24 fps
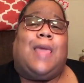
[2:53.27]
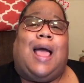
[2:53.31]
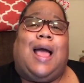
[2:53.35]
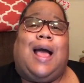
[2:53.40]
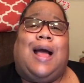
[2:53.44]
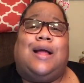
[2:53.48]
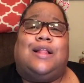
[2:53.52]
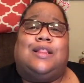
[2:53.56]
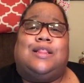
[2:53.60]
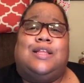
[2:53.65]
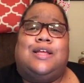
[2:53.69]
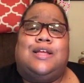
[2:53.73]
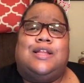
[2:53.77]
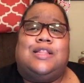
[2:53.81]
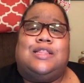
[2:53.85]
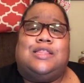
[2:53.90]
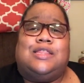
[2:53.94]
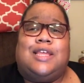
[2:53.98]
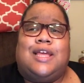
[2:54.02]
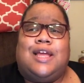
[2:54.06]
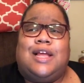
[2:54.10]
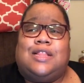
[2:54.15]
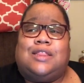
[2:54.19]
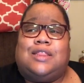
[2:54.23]
I didn't
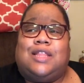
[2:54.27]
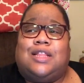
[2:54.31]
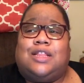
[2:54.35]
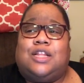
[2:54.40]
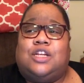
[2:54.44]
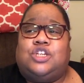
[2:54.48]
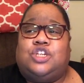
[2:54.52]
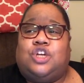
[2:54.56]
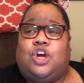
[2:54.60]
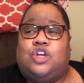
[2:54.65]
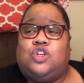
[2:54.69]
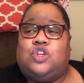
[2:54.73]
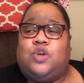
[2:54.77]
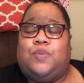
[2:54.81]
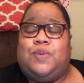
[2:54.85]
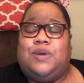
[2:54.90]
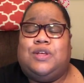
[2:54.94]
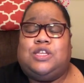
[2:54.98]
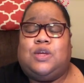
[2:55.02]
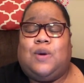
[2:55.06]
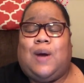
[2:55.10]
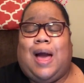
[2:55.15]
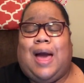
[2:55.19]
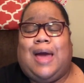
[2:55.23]
think that the church would be
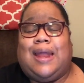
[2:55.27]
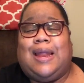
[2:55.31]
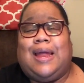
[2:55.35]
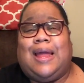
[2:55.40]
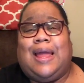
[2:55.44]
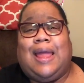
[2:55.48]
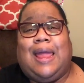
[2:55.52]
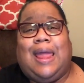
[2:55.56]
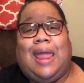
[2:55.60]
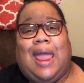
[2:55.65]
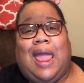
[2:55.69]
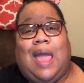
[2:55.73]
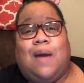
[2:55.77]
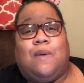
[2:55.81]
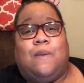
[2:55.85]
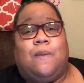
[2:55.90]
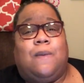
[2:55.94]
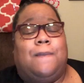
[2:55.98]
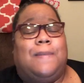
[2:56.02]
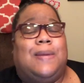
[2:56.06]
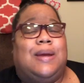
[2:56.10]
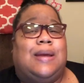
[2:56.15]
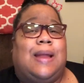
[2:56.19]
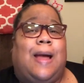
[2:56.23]
so out of hand
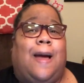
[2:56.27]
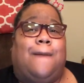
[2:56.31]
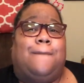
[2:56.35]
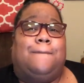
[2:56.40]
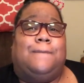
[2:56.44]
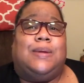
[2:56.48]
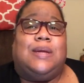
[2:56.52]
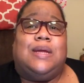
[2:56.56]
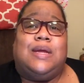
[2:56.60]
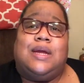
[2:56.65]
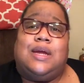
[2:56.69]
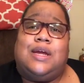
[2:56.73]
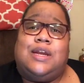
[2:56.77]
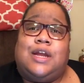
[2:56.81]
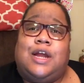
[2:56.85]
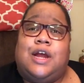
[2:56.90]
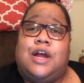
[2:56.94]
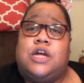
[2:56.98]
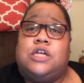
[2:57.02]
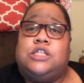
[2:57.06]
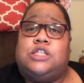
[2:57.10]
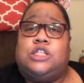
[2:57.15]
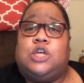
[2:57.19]
with me not being there.